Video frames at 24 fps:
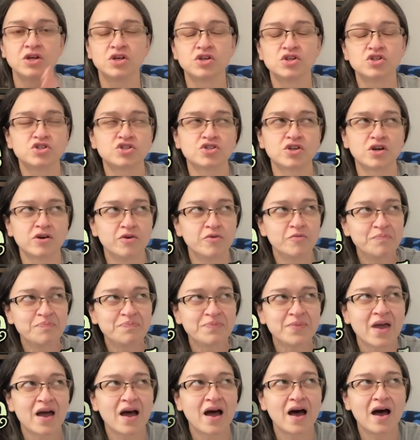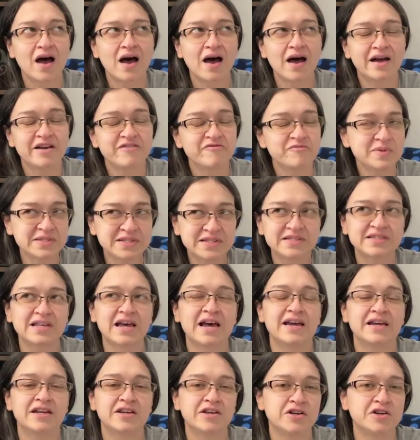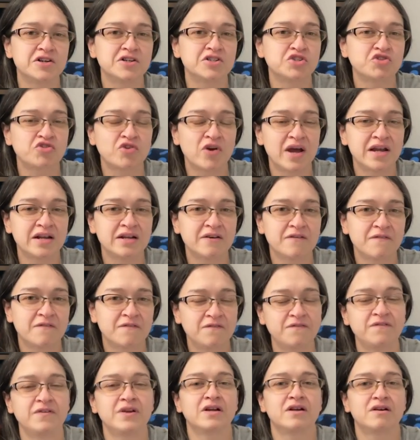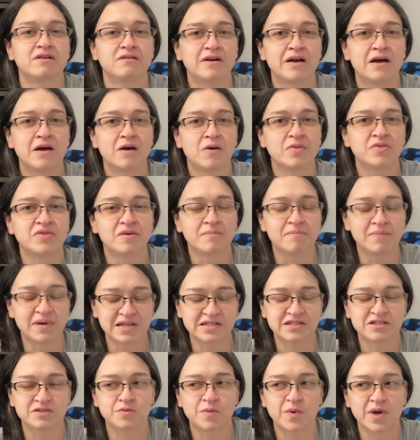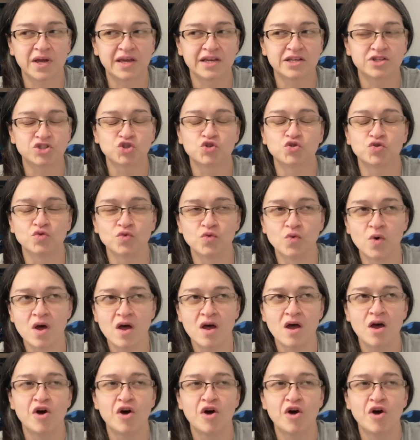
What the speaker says: So, I've been sat here trying to figure out the best way to